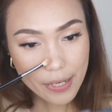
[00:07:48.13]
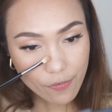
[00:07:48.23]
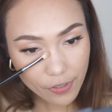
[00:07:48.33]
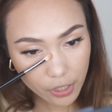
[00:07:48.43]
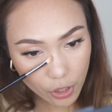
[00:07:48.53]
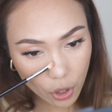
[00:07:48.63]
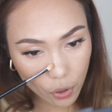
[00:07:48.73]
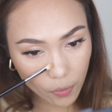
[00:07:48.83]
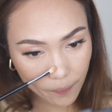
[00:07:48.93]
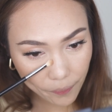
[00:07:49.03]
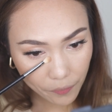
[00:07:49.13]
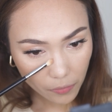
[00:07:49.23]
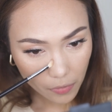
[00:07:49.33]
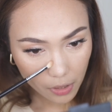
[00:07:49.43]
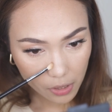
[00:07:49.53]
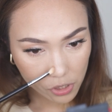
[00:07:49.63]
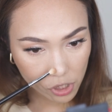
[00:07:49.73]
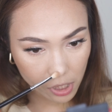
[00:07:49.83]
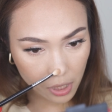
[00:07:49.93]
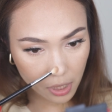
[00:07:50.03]
her video,
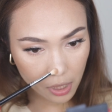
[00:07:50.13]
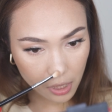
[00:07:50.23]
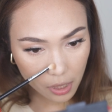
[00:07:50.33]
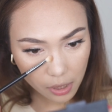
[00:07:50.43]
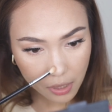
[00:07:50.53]
she